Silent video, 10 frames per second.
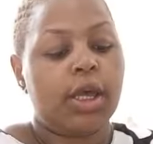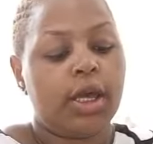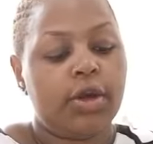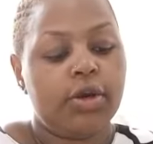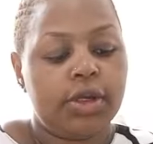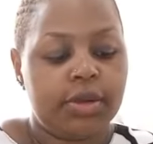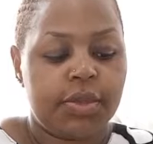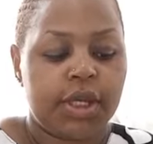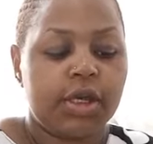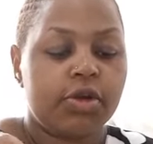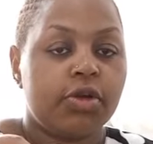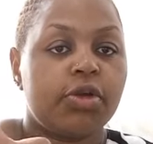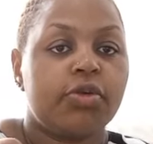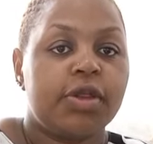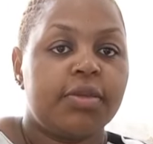I got a
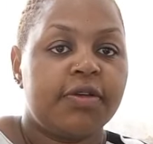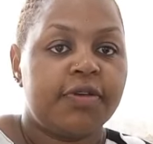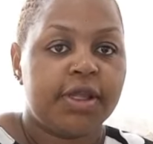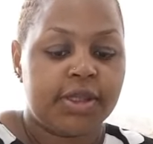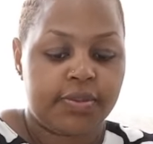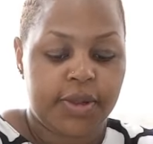Macintosh with my first